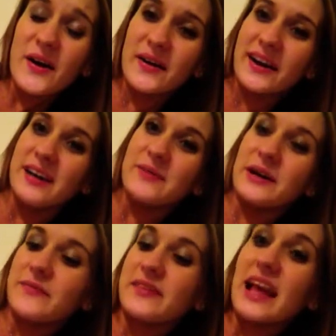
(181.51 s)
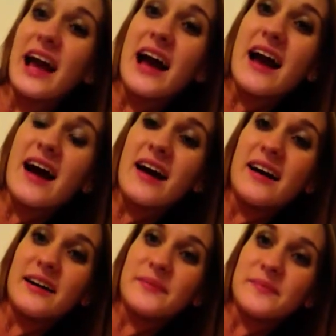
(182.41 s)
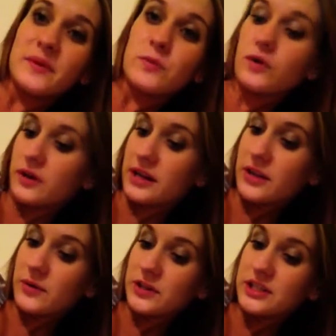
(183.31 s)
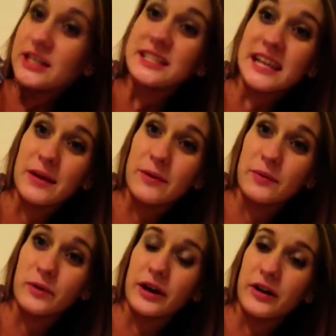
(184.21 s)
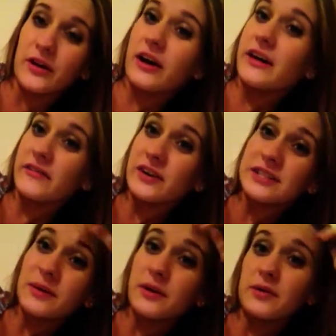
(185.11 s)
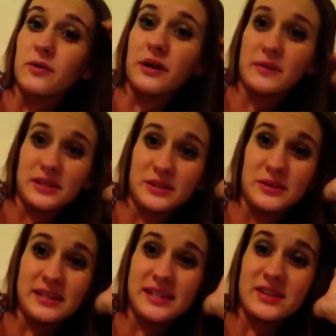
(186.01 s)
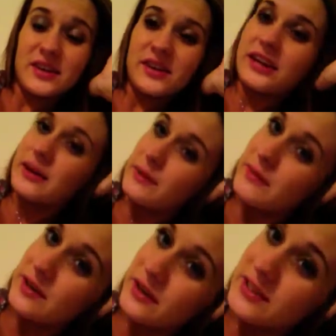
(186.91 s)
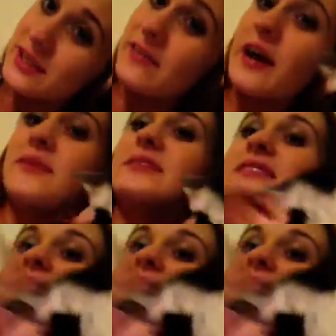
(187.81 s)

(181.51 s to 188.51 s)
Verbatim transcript: Okay, here we go. Um, well, another question is, did I want a boy or girl? At first, I wanted a boy, but as soon as I started looking at baby girl stuff, I was